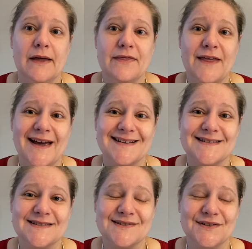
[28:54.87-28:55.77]

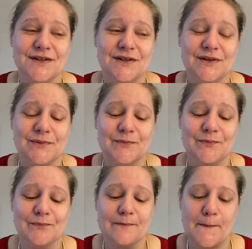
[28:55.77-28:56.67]
that,
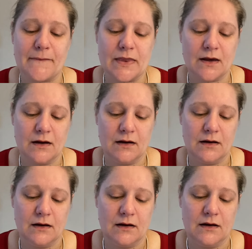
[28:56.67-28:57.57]

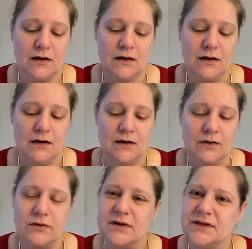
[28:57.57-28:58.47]

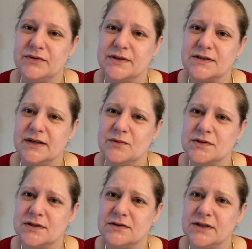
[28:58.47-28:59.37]
not New Year's Day,
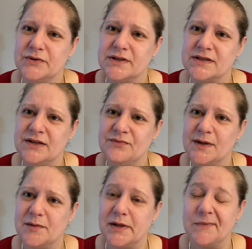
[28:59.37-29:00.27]
was it New Year's Eve
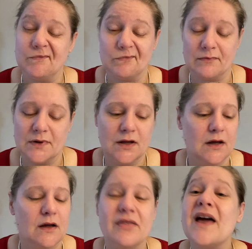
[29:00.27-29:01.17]
maybe,
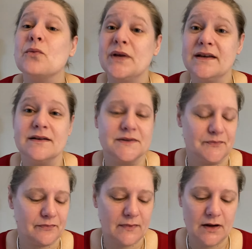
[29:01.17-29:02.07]
that weekend,
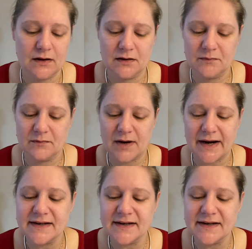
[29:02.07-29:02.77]
I